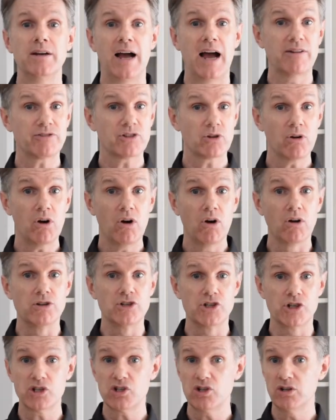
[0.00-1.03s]
After all,
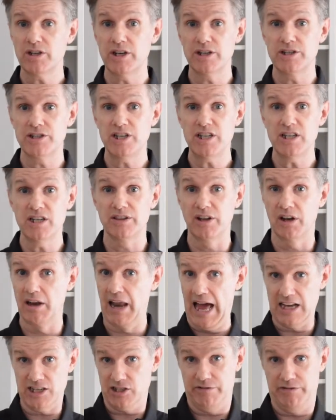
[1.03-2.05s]
just look at tea in the
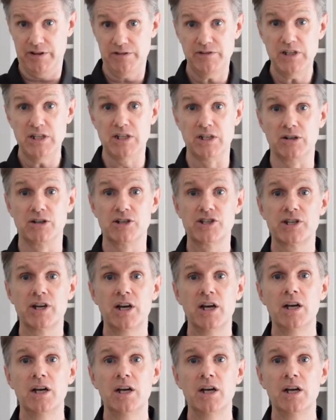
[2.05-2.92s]
last 50 years.